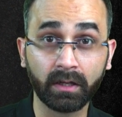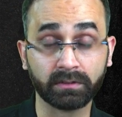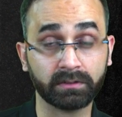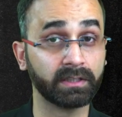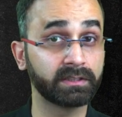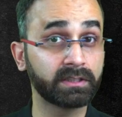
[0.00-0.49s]

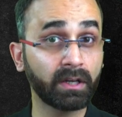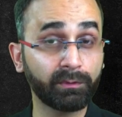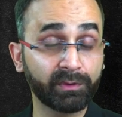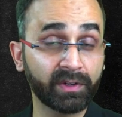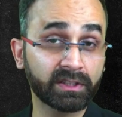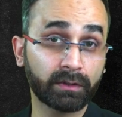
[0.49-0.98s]
the
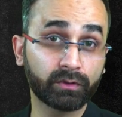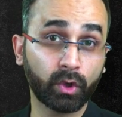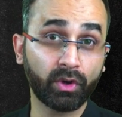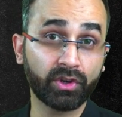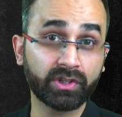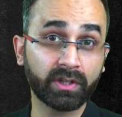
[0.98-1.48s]
toughness of the
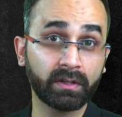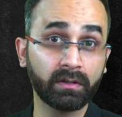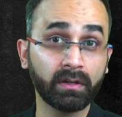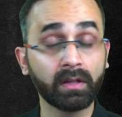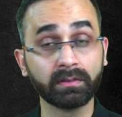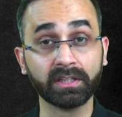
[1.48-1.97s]
question,
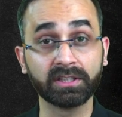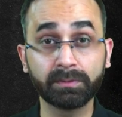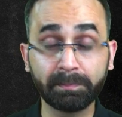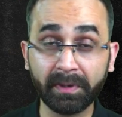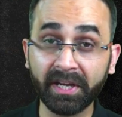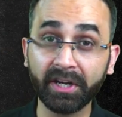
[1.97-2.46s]
the
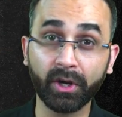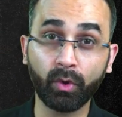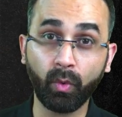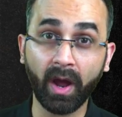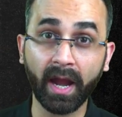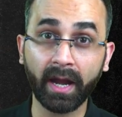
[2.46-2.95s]
speed
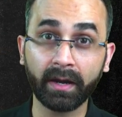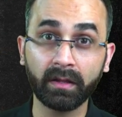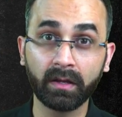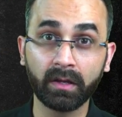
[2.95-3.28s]
required,